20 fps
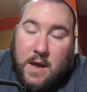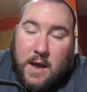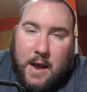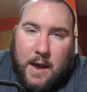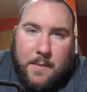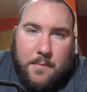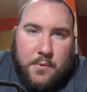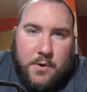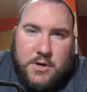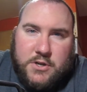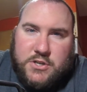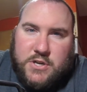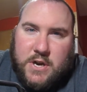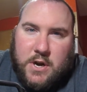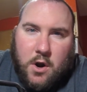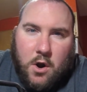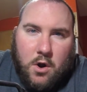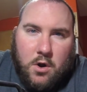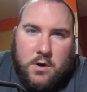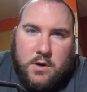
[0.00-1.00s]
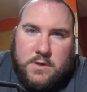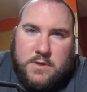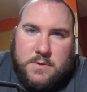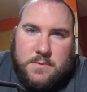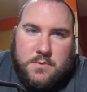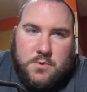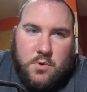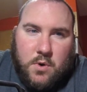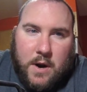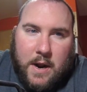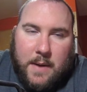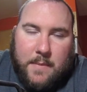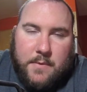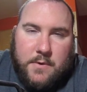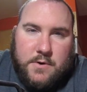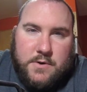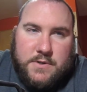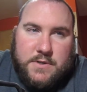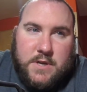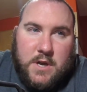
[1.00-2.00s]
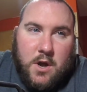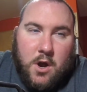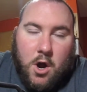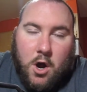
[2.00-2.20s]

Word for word: I appreciate all the subscribers,